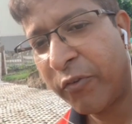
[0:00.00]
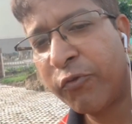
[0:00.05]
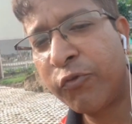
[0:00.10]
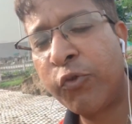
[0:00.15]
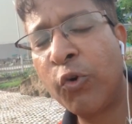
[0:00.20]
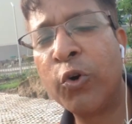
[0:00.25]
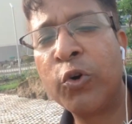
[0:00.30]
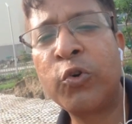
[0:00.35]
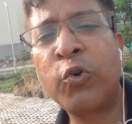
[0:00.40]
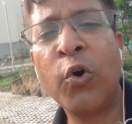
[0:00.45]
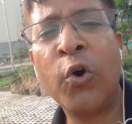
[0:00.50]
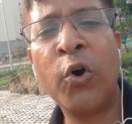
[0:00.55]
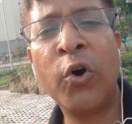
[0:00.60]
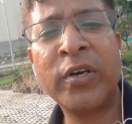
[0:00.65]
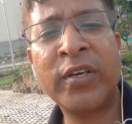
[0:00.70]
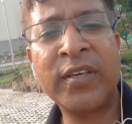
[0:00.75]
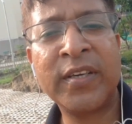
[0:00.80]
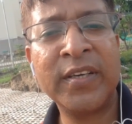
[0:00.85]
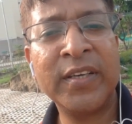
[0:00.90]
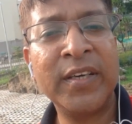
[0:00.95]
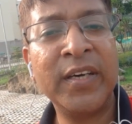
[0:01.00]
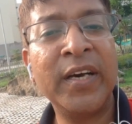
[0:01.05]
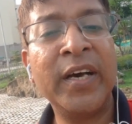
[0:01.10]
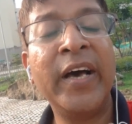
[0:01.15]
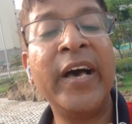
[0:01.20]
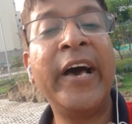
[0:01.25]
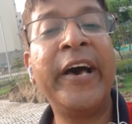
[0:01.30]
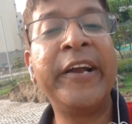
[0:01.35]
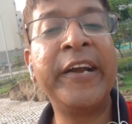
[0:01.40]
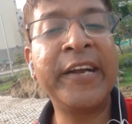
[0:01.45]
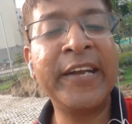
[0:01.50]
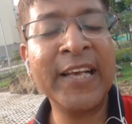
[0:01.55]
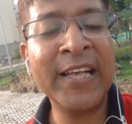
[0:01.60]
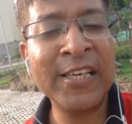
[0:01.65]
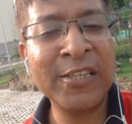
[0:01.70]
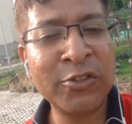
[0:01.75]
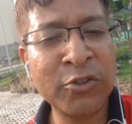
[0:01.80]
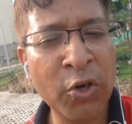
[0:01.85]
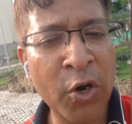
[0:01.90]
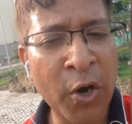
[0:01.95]
food court,
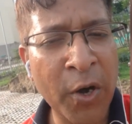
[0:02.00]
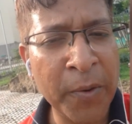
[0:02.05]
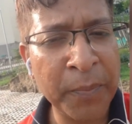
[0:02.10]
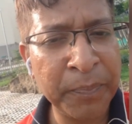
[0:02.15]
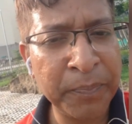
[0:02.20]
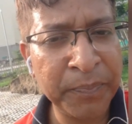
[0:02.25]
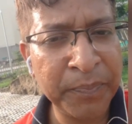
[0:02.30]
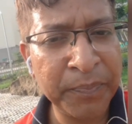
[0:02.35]
retail shop,